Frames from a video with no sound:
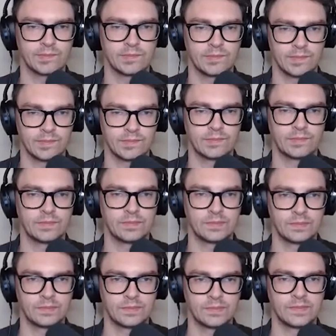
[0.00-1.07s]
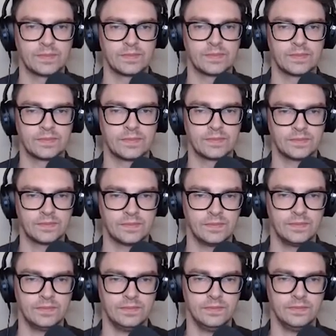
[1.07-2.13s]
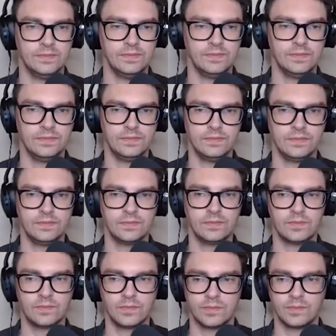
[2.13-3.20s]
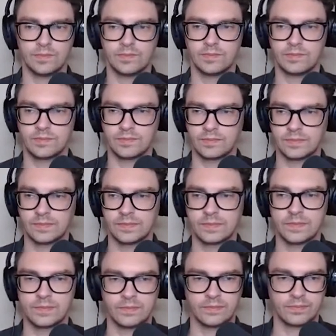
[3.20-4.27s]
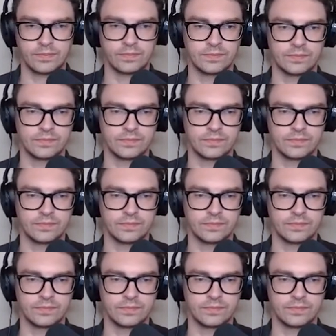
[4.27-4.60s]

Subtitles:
This person isn't speaking.